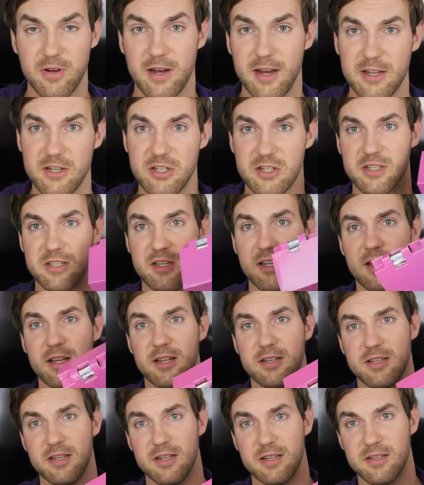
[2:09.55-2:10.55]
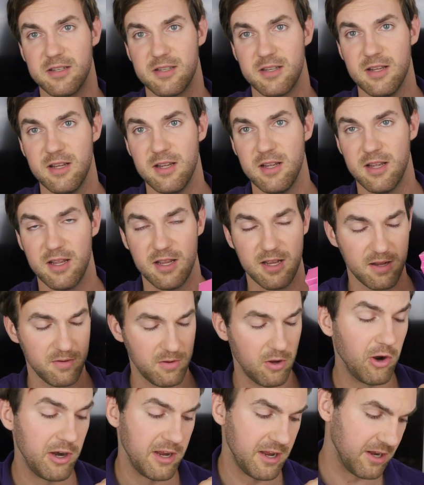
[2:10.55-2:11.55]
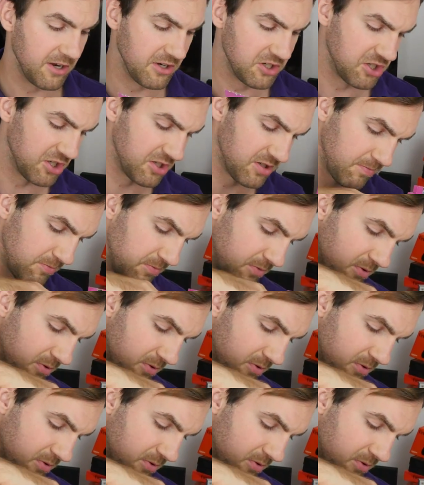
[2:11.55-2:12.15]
I just didn't, or I just